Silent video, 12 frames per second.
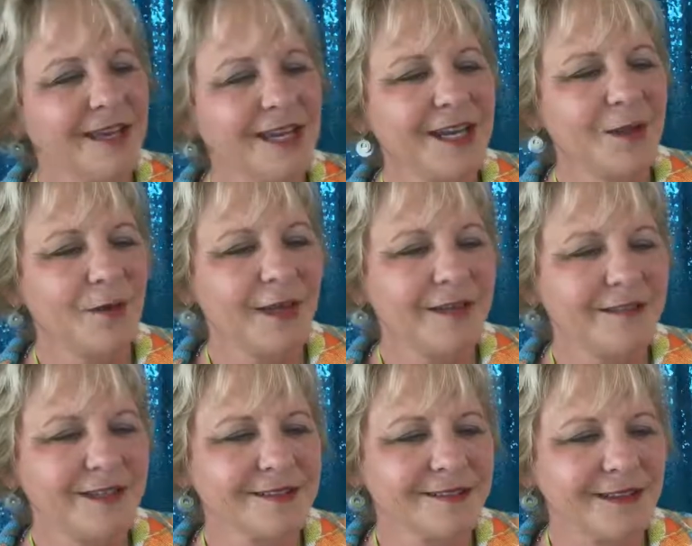anyway,
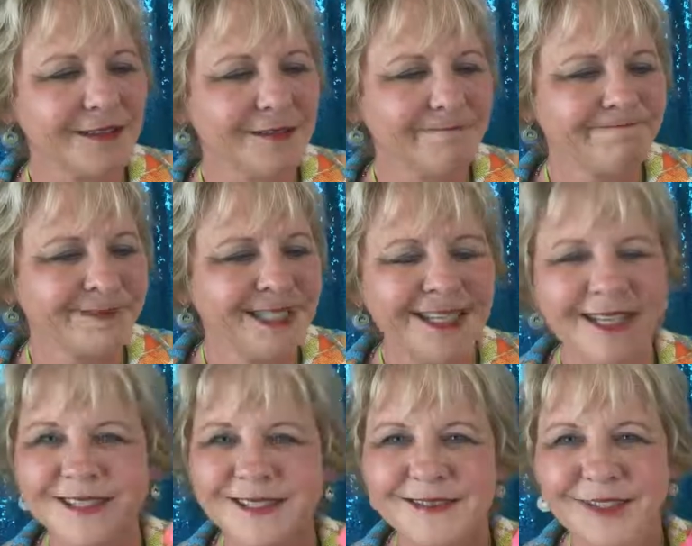that's
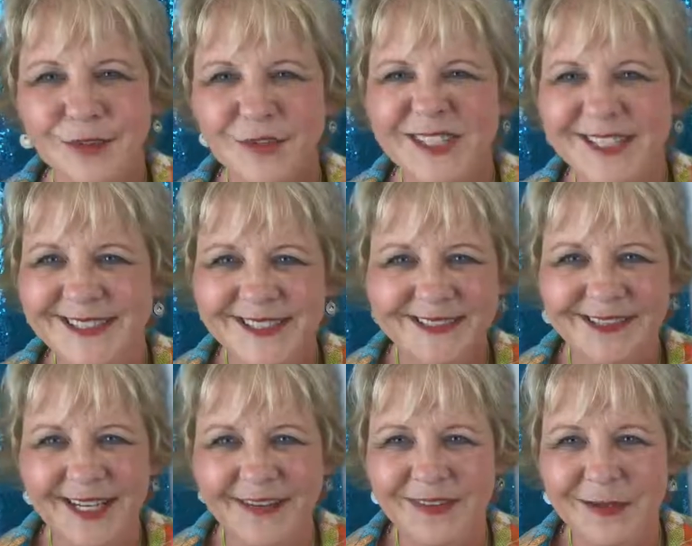it's the little things in
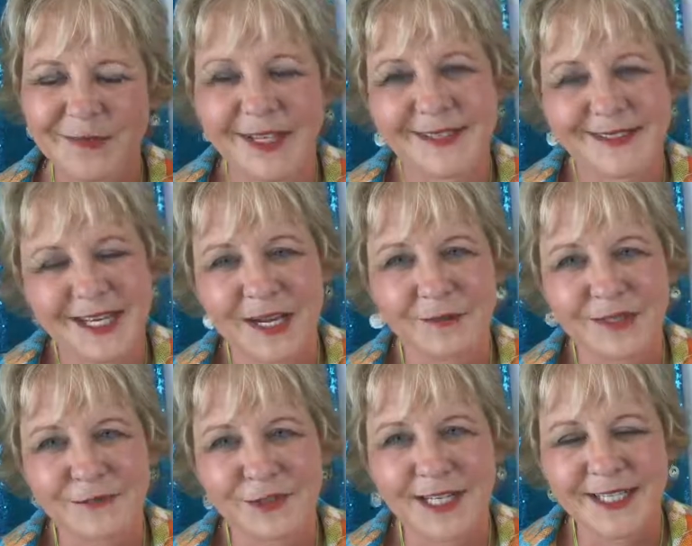life that make us
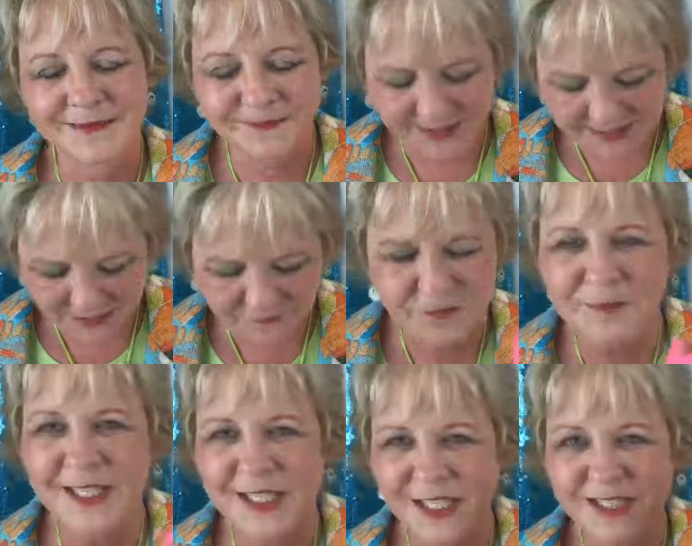happy, right? And so
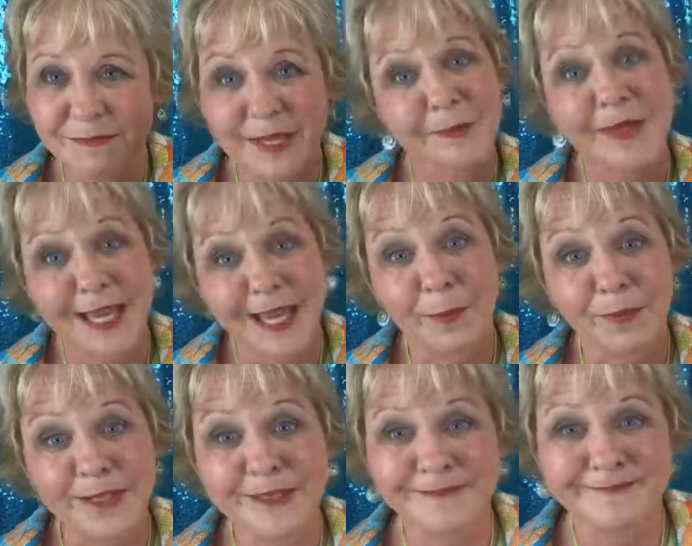flamingos make me
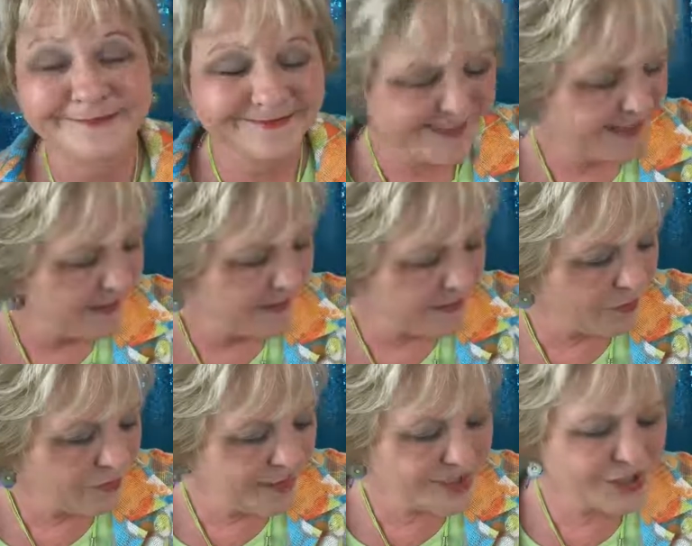happy.
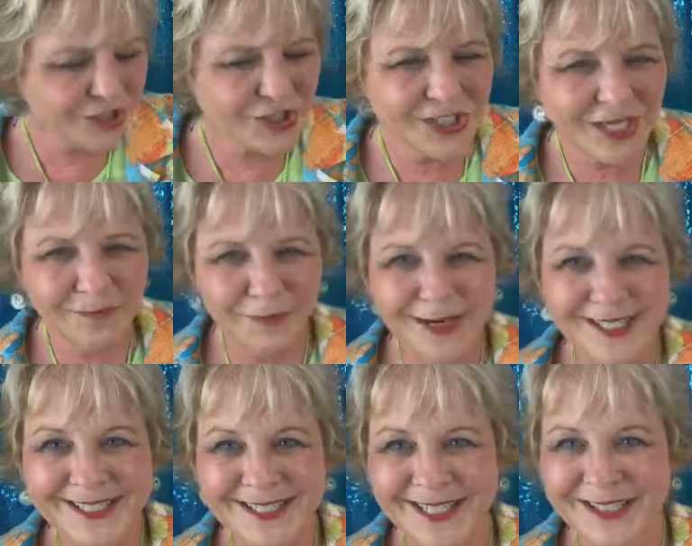So let's just jump right
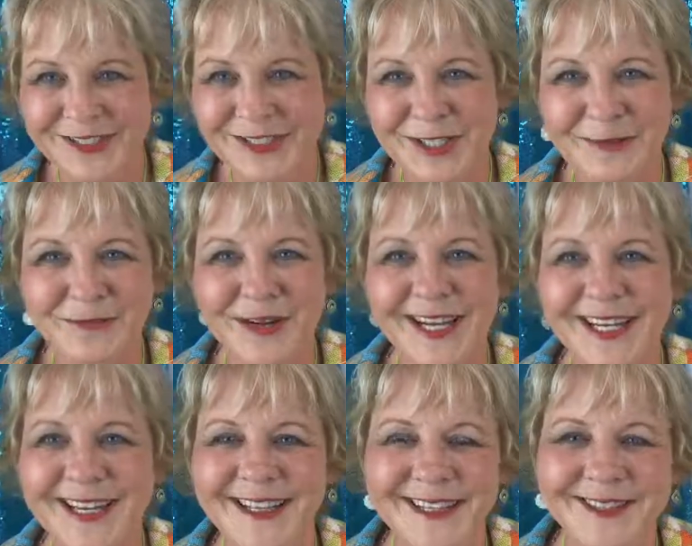
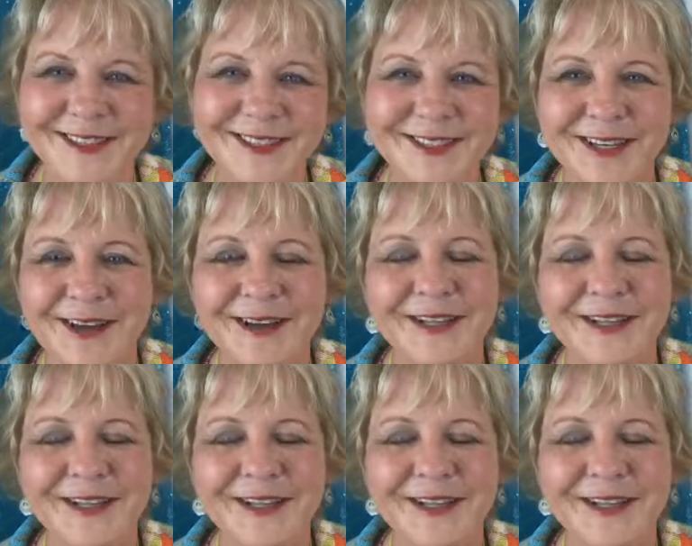in and just